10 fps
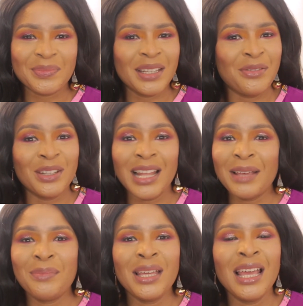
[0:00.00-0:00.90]
if you
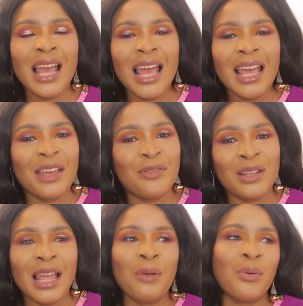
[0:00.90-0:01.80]
like me, if
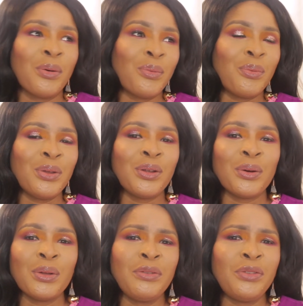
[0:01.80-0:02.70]
you like what you
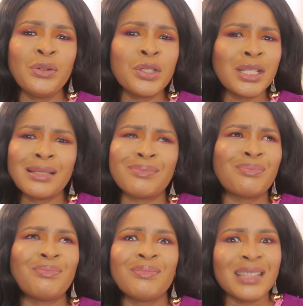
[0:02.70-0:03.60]
know, if you just
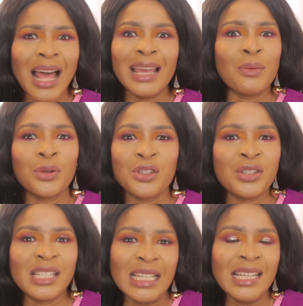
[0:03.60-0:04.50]
like what you
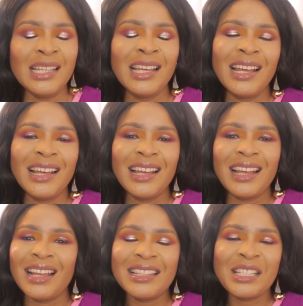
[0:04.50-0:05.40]
see,
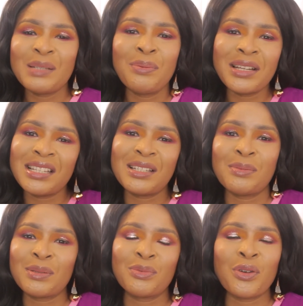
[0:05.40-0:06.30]
just press the
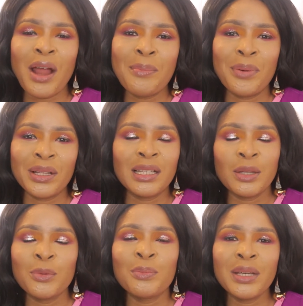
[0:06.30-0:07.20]
subscribe button.
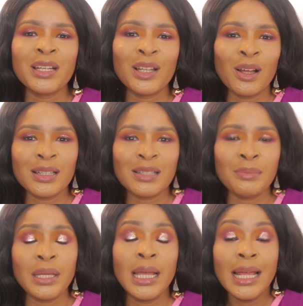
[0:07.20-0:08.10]
It will mean a lot to
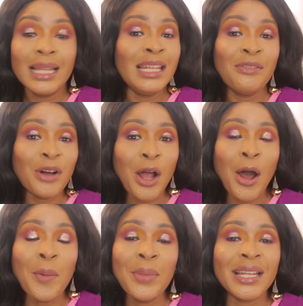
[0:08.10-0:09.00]
me. Leave a
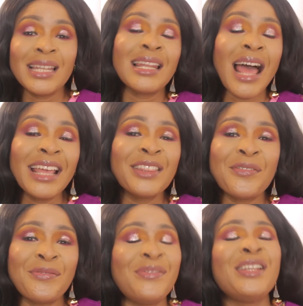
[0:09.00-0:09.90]
comment, like
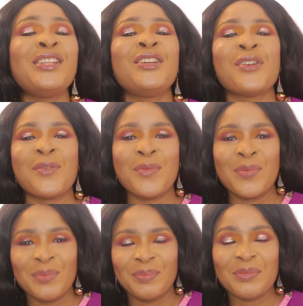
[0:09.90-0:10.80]
the video.
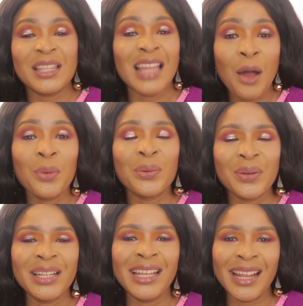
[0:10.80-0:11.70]
That will
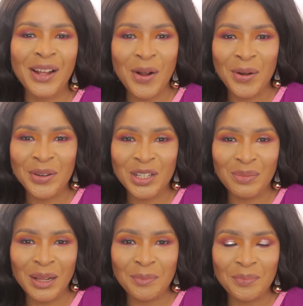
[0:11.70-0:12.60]
really encourage me.